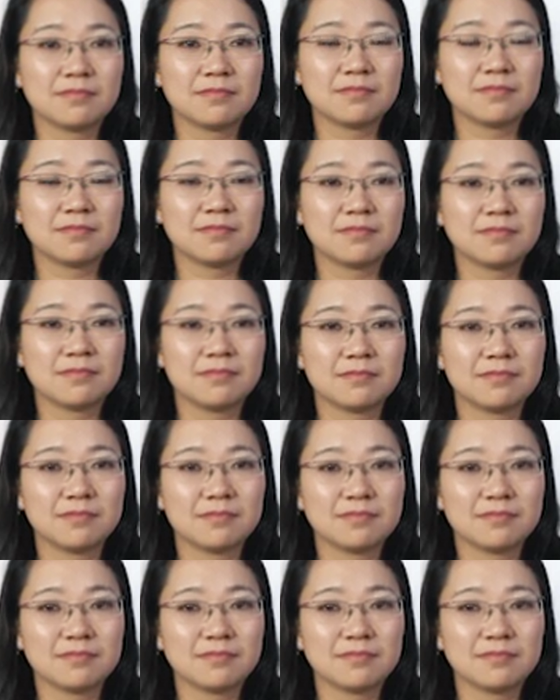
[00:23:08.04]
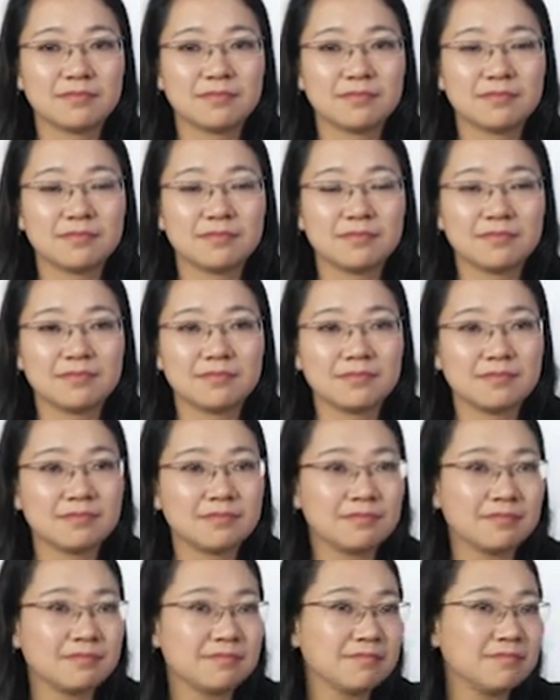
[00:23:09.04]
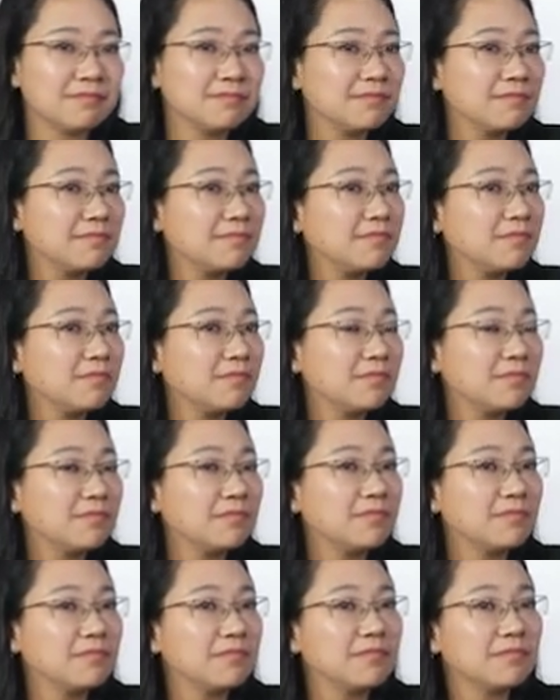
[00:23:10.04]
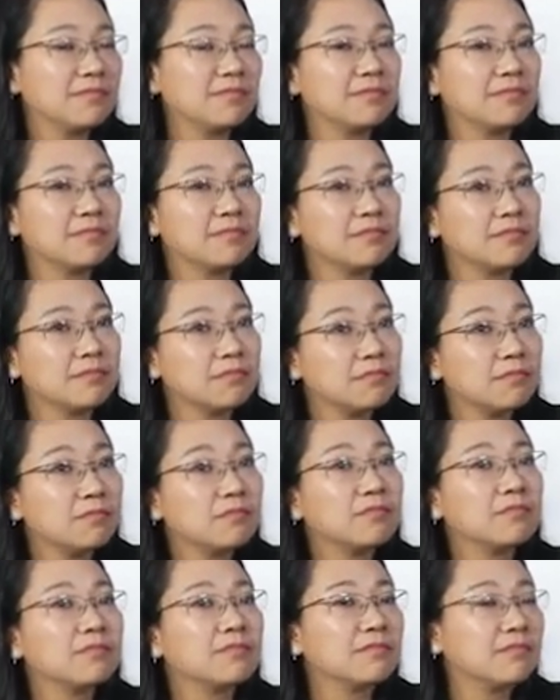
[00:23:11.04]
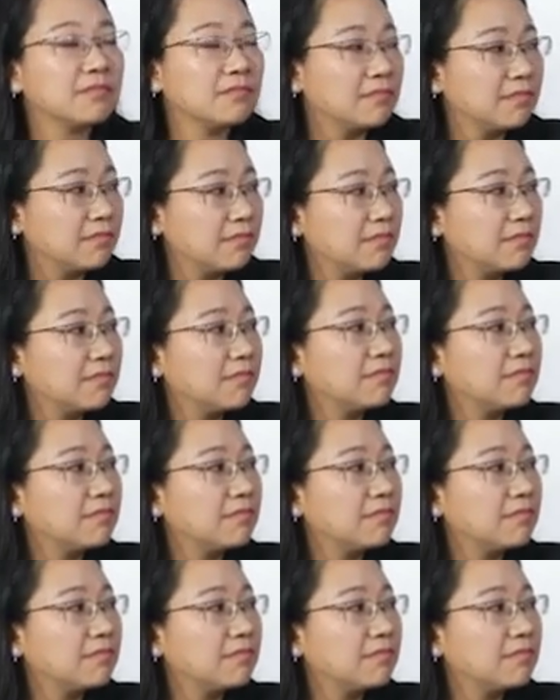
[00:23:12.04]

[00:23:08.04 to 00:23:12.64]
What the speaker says: (not speaking)